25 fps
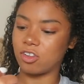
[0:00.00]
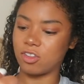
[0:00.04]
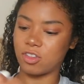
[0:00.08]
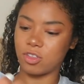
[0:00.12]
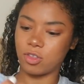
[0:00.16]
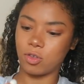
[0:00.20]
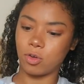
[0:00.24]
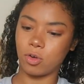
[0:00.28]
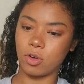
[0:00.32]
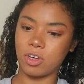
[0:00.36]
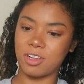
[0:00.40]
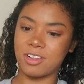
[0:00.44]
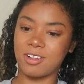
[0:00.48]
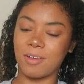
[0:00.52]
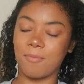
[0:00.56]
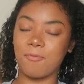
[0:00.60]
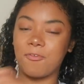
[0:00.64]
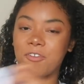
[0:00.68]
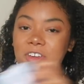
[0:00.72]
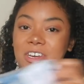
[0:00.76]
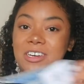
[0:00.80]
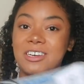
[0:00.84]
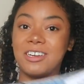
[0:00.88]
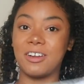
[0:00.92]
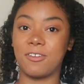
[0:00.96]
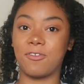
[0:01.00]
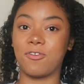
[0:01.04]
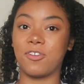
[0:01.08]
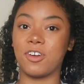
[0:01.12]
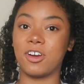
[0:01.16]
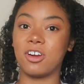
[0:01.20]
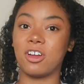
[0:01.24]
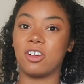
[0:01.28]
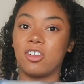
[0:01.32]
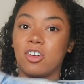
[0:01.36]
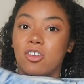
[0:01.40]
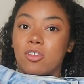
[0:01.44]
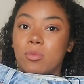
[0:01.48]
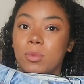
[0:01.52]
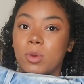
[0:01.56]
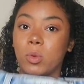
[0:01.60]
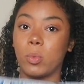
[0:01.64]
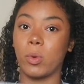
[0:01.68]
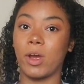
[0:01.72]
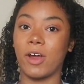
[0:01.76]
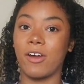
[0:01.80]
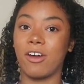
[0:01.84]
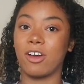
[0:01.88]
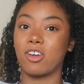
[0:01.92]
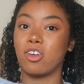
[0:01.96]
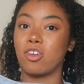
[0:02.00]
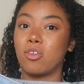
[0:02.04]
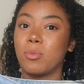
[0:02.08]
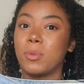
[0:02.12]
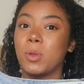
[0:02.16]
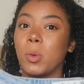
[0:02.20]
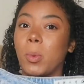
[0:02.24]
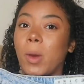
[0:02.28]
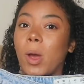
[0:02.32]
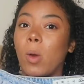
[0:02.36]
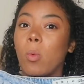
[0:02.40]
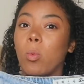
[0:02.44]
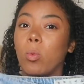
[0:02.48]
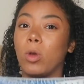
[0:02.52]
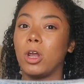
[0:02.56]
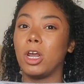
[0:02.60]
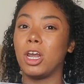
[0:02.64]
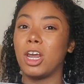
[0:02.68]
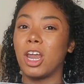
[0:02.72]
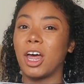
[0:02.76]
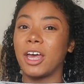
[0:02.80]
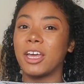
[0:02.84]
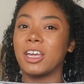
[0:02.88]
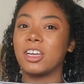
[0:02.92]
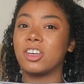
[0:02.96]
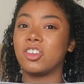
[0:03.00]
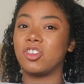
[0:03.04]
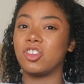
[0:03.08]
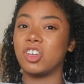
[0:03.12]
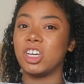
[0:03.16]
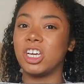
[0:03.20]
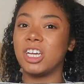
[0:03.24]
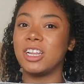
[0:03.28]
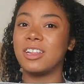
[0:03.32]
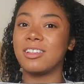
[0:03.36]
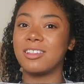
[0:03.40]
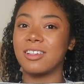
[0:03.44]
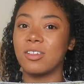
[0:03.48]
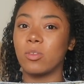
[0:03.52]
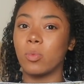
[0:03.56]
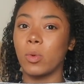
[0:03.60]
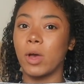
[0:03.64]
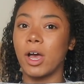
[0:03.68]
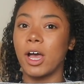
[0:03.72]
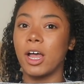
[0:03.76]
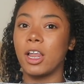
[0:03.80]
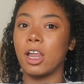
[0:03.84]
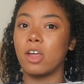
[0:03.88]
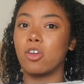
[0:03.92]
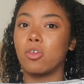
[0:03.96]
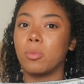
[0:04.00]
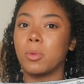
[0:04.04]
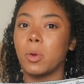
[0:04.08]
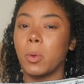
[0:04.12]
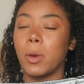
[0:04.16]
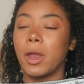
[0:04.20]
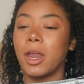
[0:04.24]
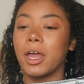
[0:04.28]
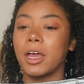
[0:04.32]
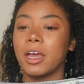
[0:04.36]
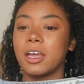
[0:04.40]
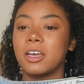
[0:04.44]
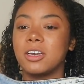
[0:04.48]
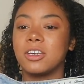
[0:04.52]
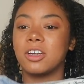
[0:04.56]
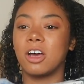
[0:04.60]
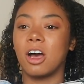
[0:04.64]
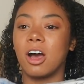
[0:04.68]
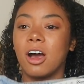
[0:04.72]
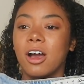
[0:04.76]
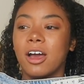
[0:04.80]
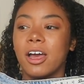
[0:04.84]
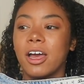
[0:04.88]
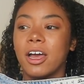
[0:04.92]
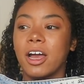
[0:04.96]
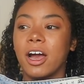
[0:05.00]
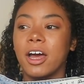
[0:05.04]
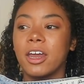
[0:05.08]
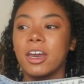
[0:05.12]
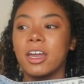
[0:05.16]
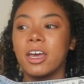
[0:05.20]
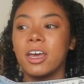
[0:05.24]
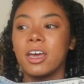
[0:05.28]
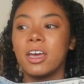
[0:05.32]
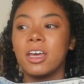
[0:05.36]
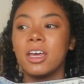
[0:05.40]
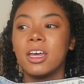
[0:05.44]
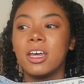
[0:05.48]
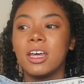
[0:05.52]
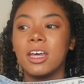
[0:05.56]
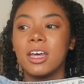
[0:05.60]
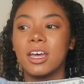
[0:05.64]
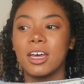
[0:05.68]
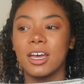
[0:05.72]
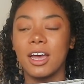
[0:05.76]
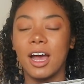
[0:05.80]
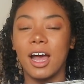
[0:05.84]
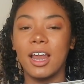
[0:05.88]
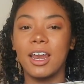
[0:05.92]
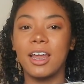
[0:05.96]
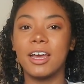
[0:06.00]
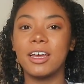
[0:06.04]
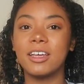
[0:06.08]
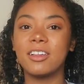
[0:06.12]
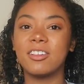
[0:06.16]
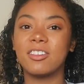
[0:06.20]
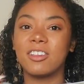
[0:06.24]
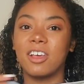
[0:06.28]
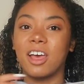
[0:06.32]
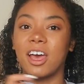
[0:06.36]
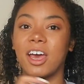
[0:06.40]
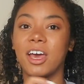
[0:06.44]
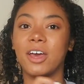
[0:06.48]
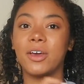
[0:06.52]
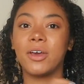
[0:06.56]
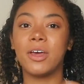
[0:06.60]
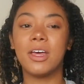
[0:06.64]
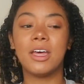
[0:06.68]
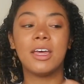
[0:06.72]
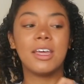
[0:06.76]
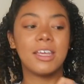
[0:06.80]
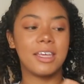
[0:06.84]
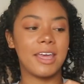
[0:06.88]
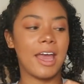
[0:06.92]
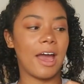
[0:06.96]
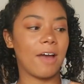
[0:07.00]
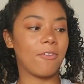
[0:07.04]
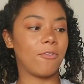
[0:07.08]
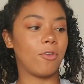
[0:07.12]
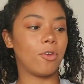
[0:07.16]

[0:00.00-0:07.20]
just thought something different. I don't normally wear light jeans as well. I normally wear like a darker kind of colour, so yeah, I